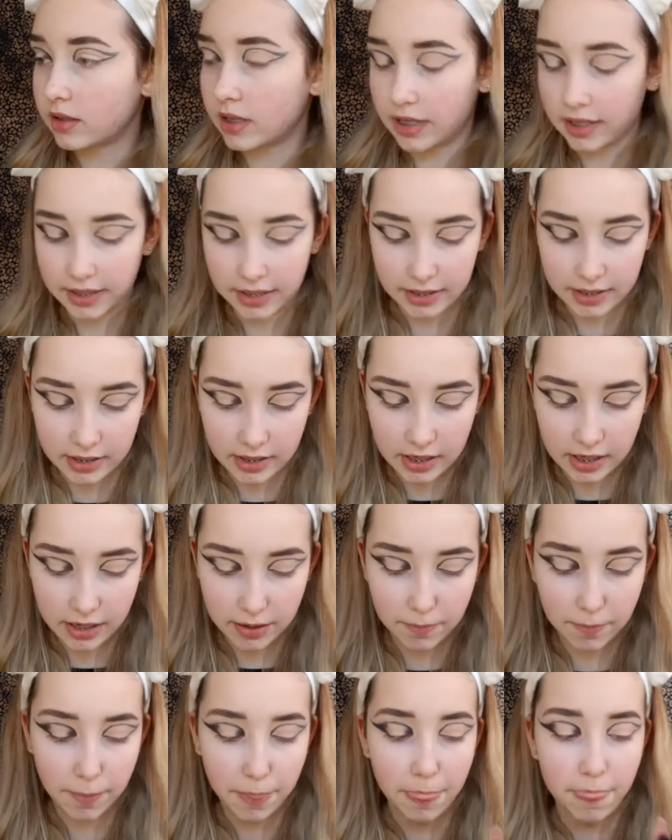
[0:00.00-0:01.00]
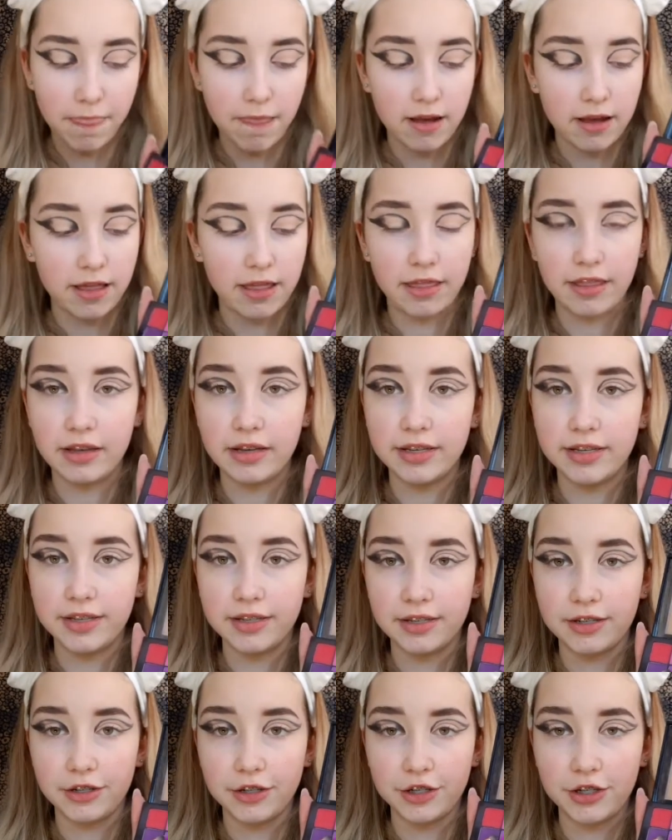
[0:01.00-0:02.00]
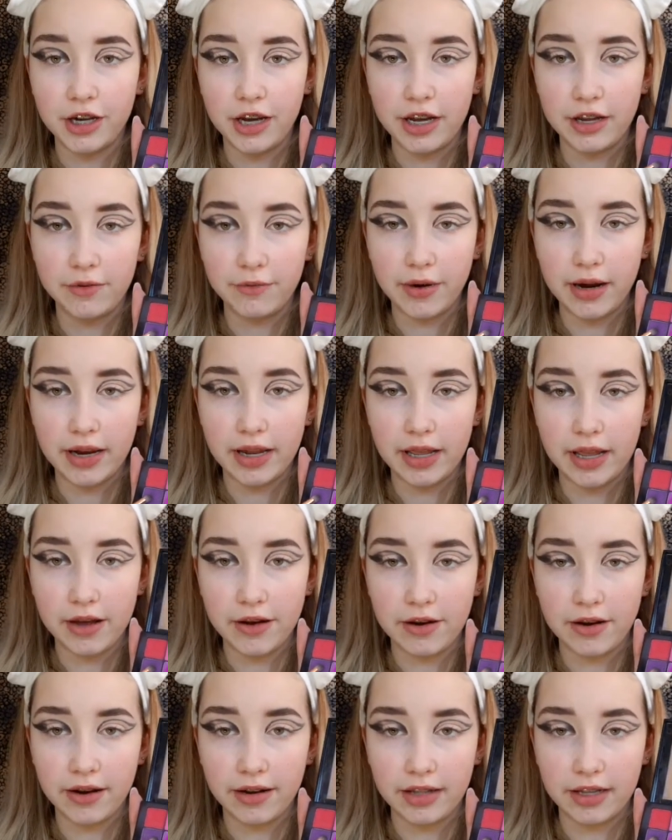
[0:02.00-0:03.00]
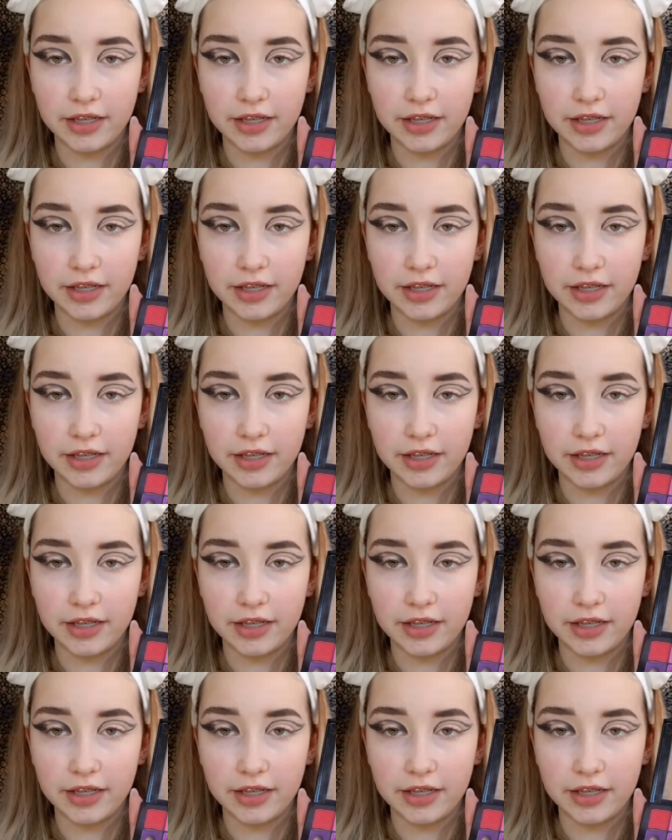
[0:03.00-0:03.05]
let's see, this shade right here,